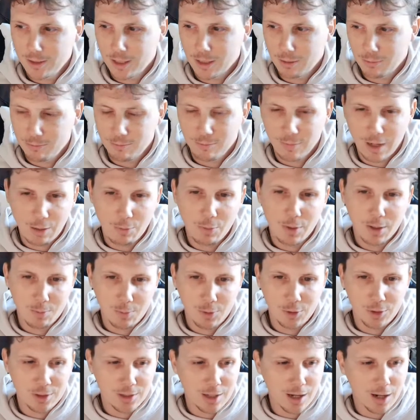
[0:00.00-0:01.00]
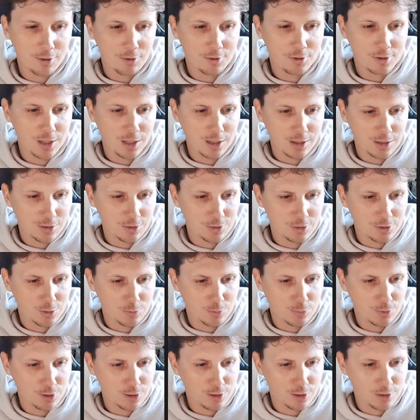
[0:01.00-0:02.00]
I won $1 million that year, so
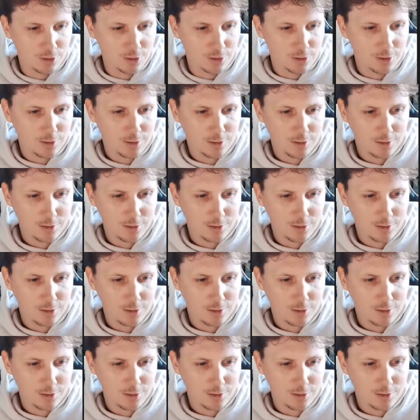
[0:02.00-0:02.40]
pretty good.